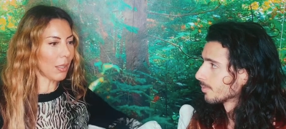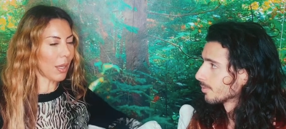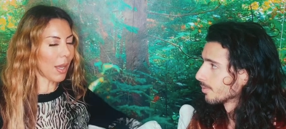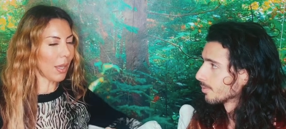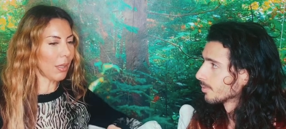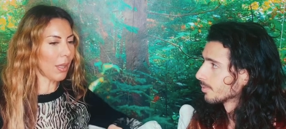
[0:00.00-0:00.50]

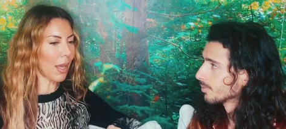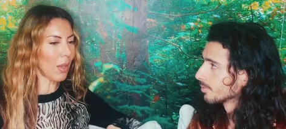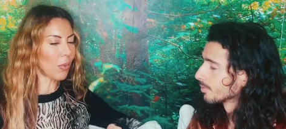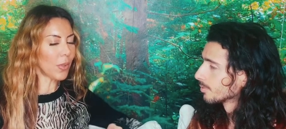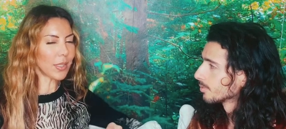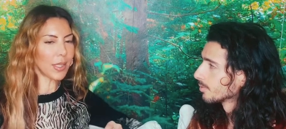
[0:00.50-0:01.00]
Speaker 1: I, I
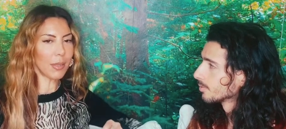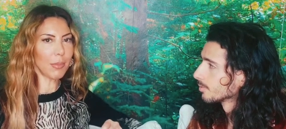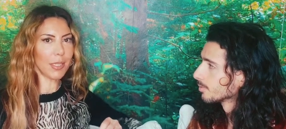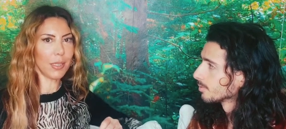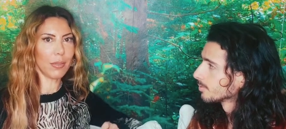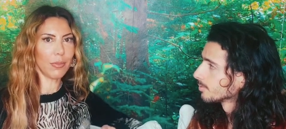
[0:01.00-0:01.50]
always tell
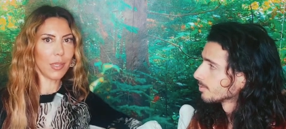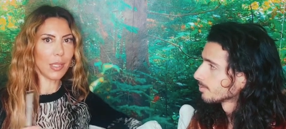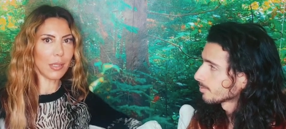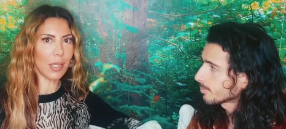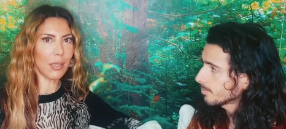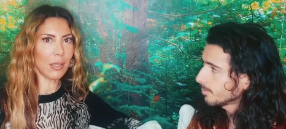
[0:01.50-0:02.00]
myself it's
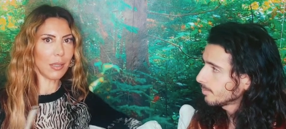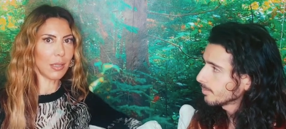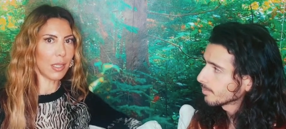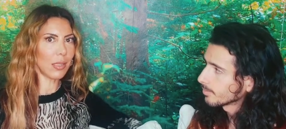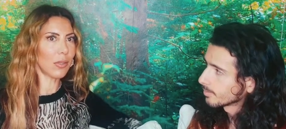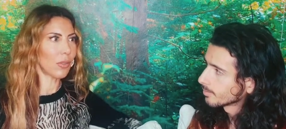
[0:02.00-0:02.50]
either
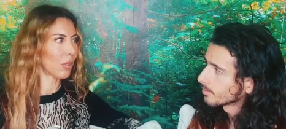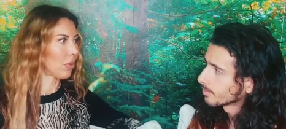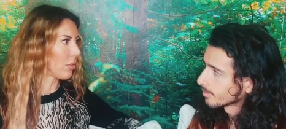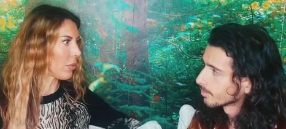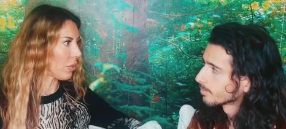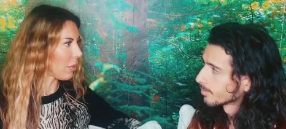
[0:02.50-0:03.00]
this or going
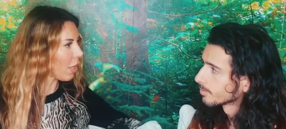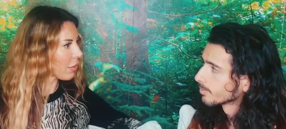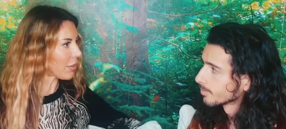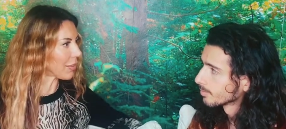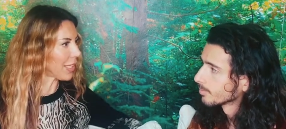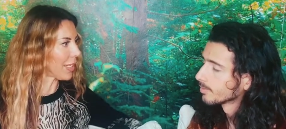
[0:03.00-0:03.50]
to the doctor
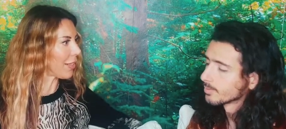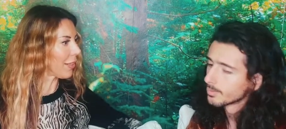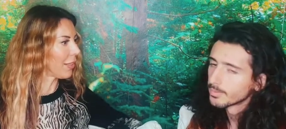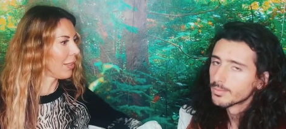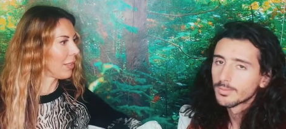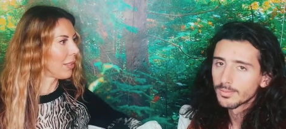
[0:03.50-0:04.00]
later. Mm
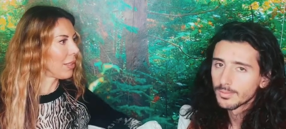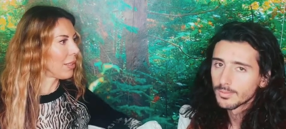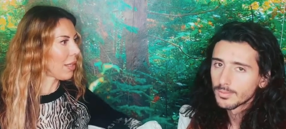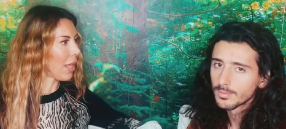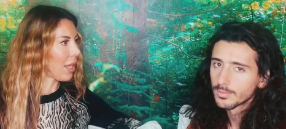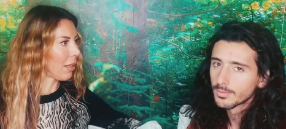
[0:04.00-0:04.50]
-hmm
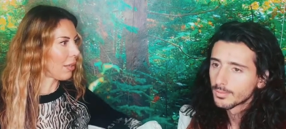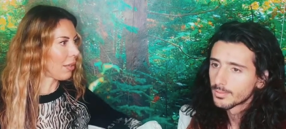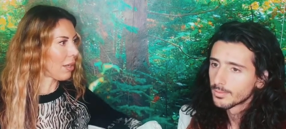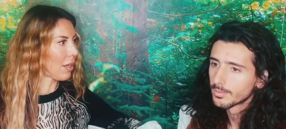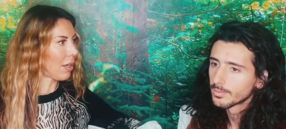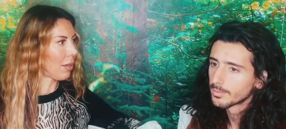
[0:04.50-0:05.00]
and
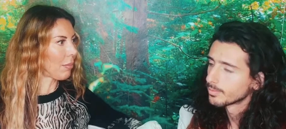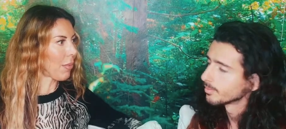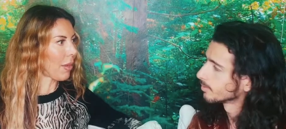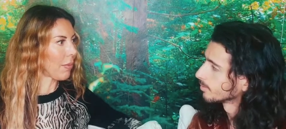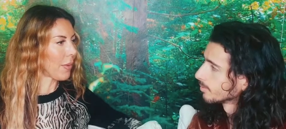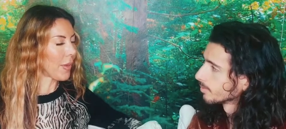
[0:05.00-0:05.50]
um,
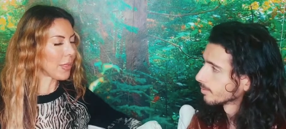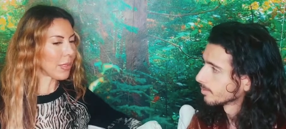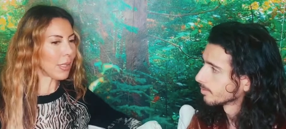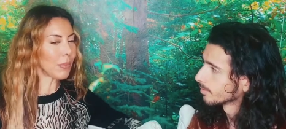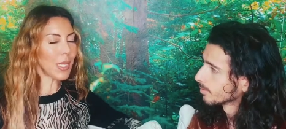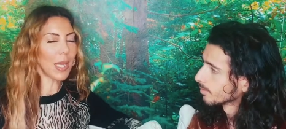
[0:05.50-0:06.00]

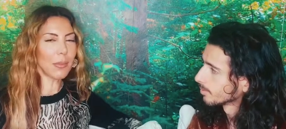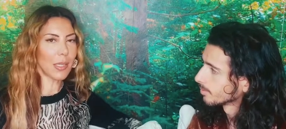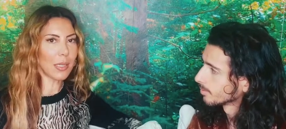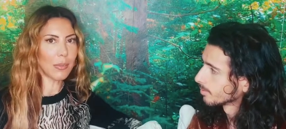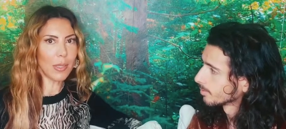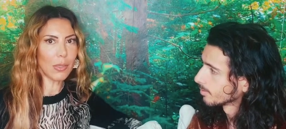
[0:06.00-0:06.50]
sometimes I
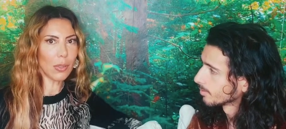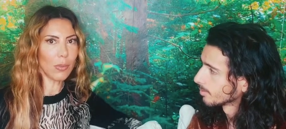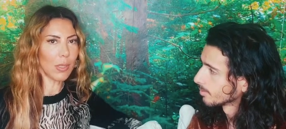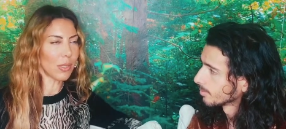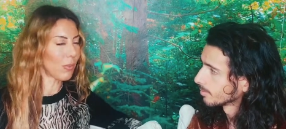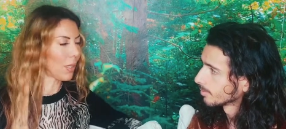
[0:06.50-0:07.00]
spend so
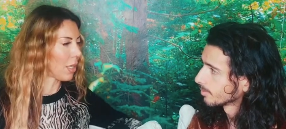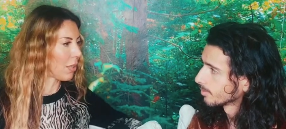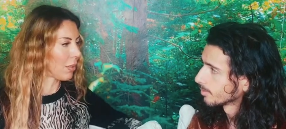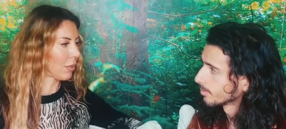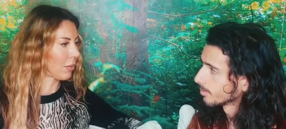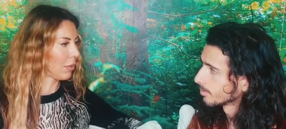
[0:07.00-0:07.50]
much money
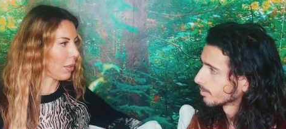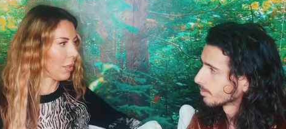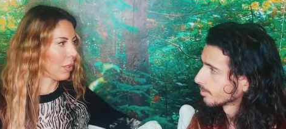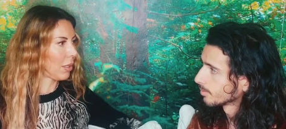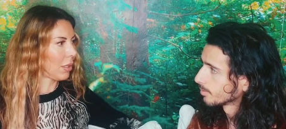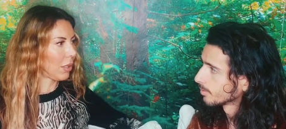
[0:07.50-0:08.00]
on
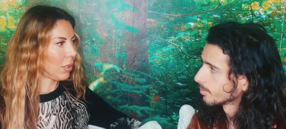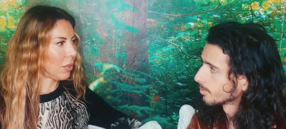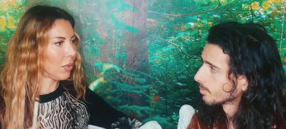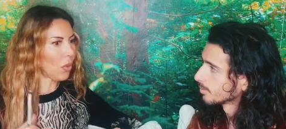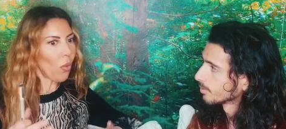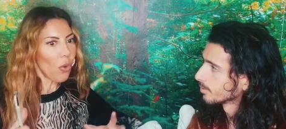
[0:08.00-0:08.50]

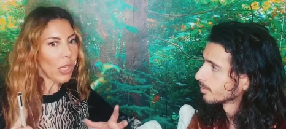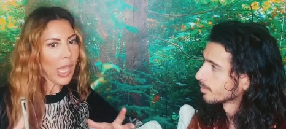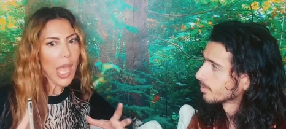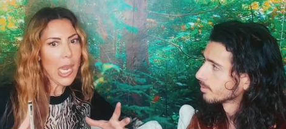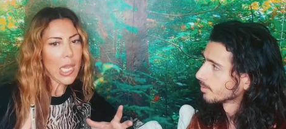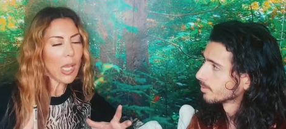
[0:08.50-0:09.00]
the
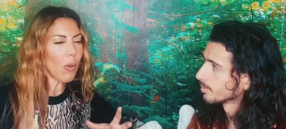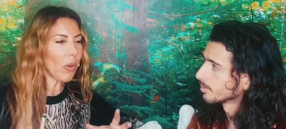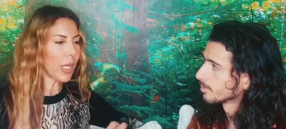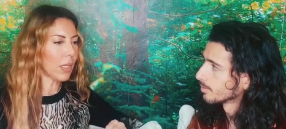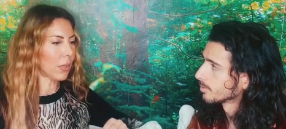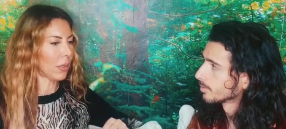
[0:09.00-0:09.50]
organic
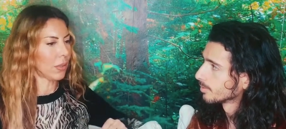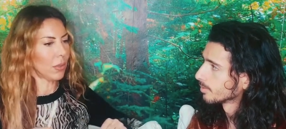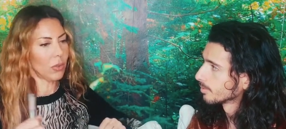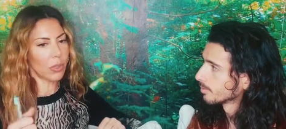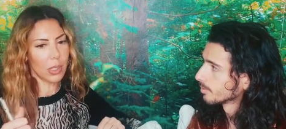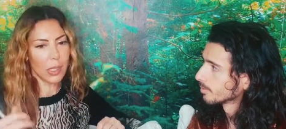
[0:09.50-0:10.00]
oil
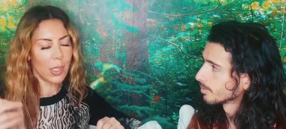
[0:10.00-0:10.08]
or